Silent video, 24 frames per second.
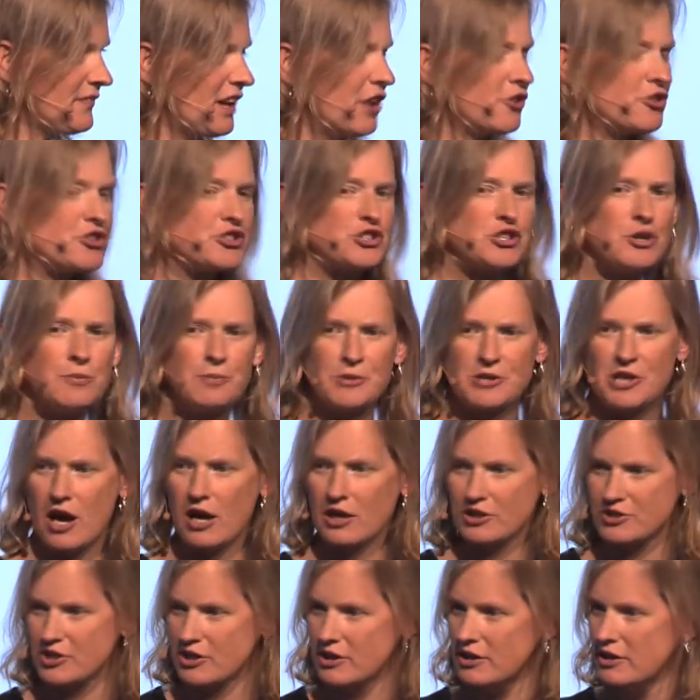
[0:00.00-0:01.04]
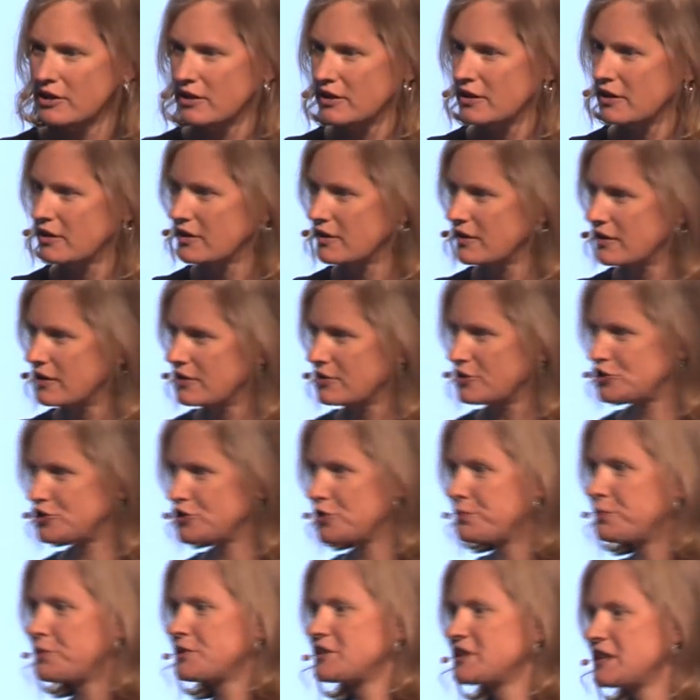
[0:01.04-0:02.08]
The super doctor, the
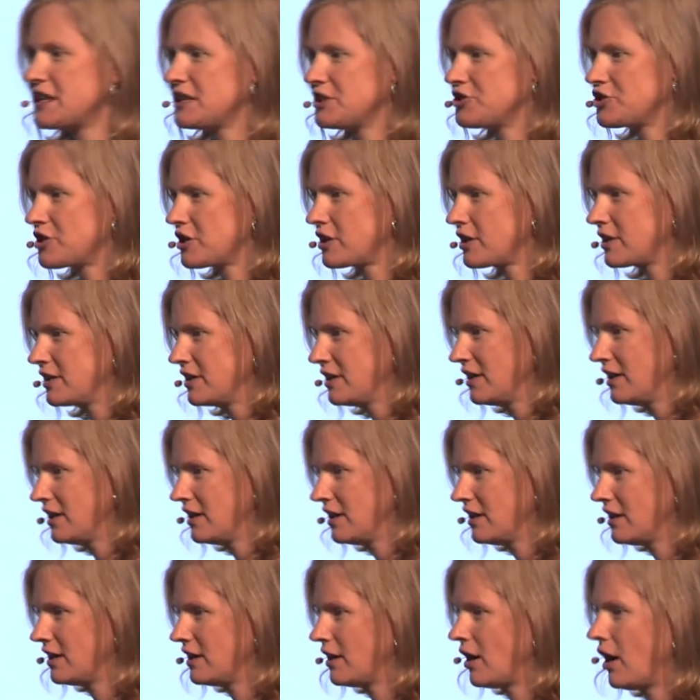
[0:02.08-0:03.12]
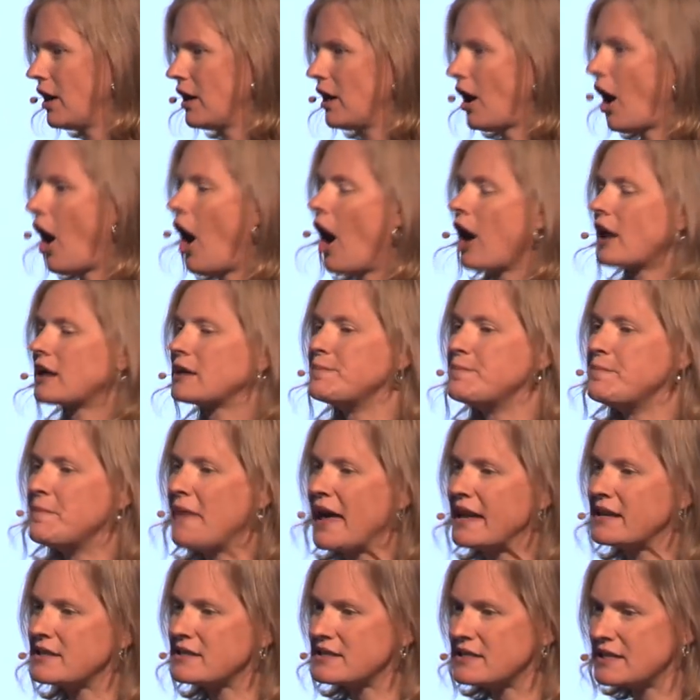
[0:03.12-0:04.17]
super teacher,
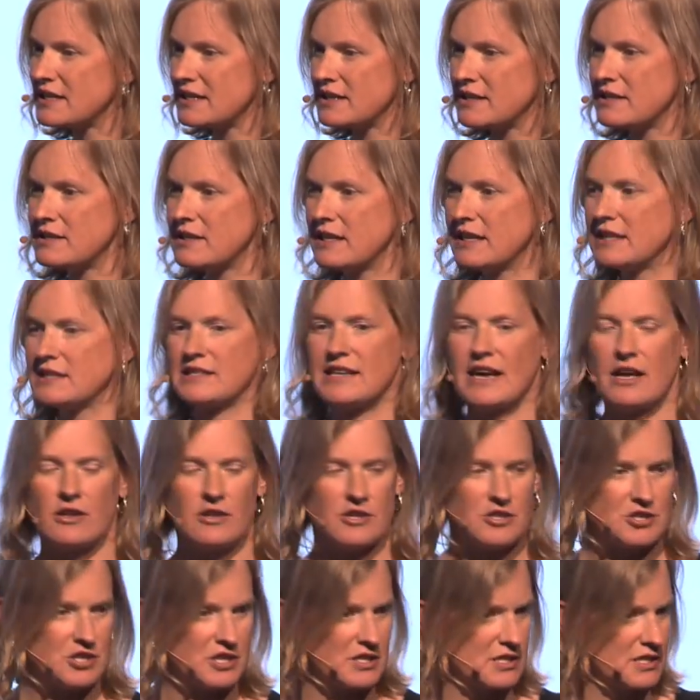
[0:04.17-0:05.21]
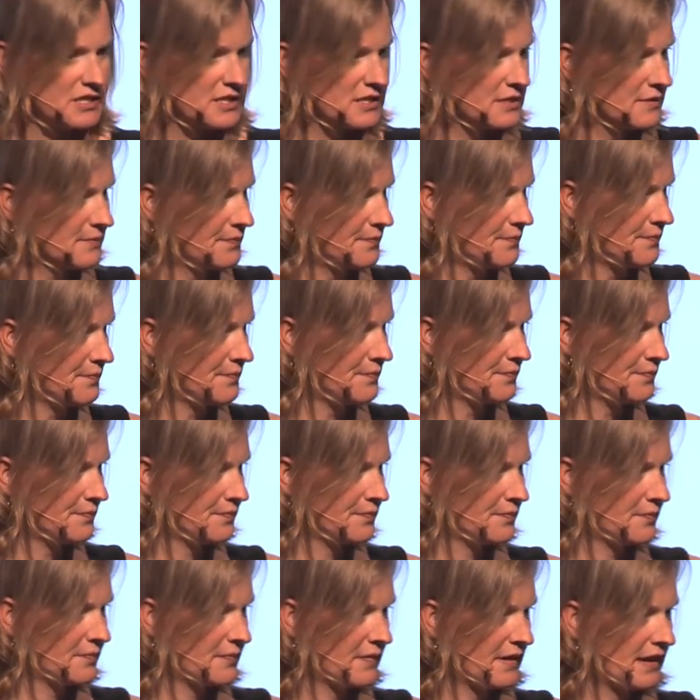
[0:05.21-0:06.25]
augmented intelligence.
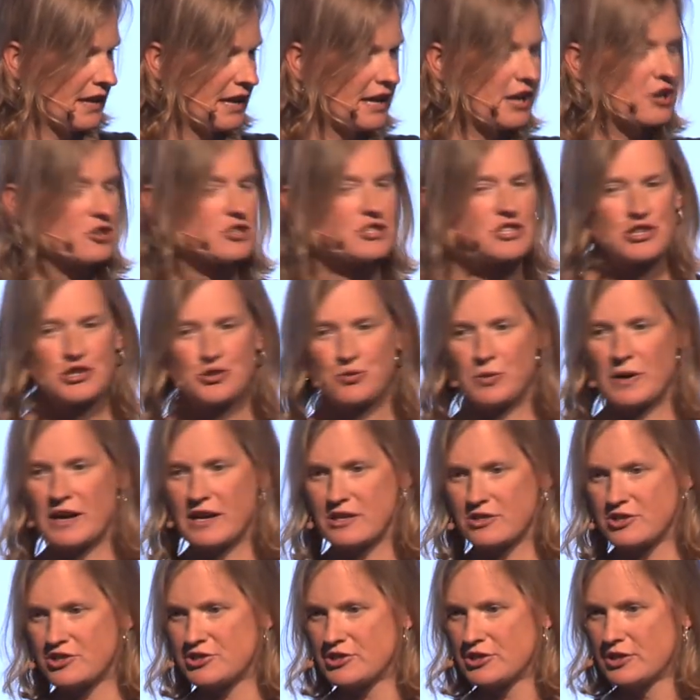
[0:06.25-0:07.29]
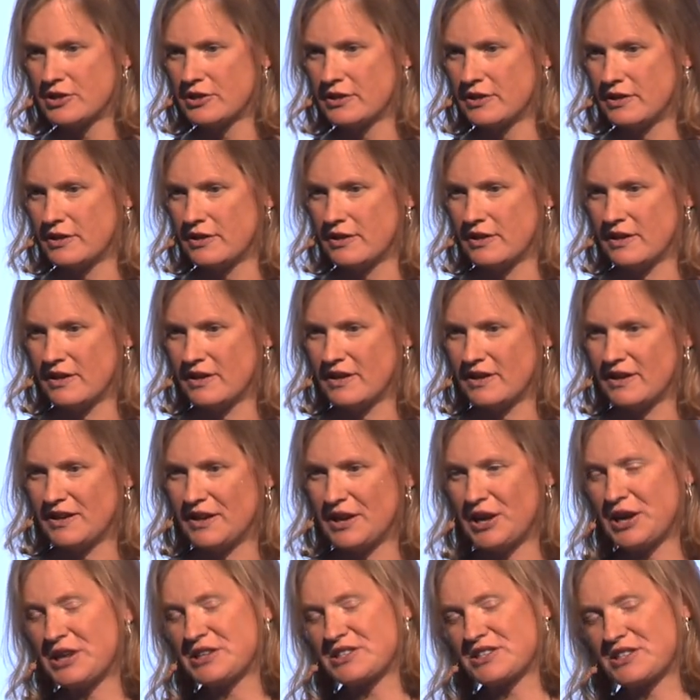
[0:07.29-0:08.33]
Here's the switch
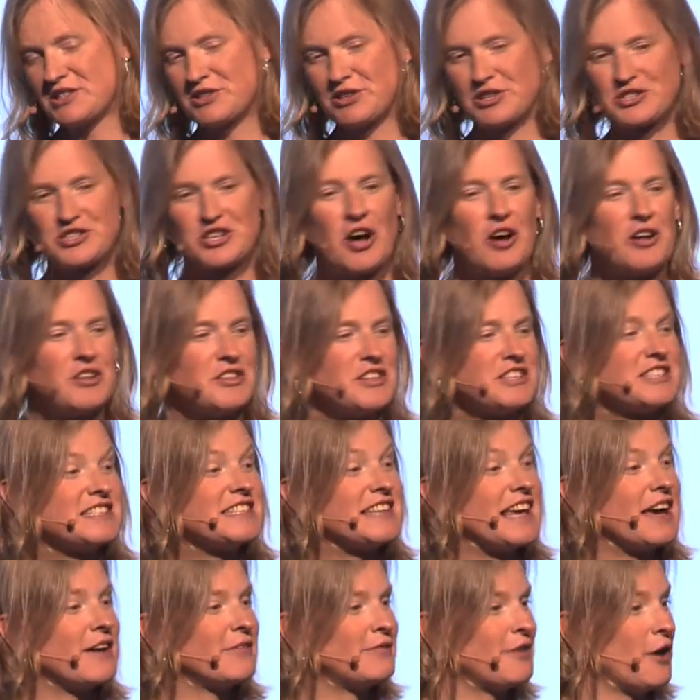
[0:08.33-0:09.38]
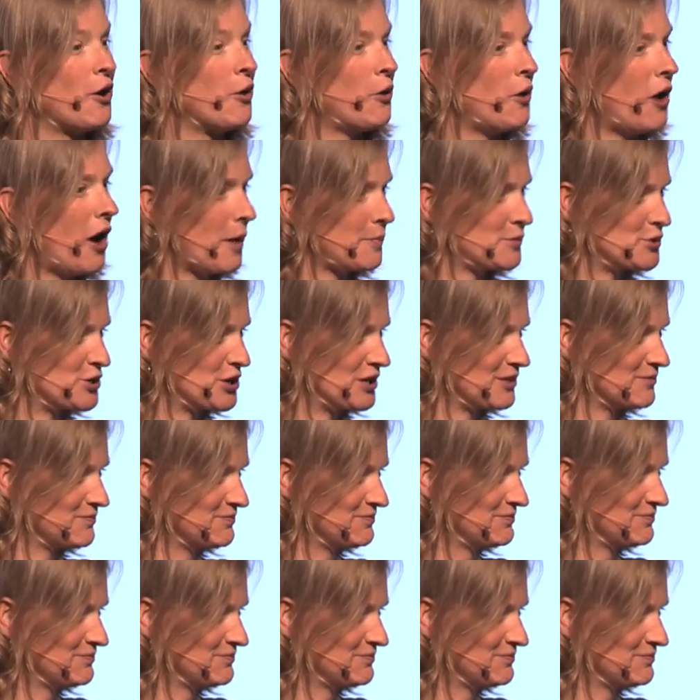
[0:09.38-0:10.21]
it's, let's call it the CFO option.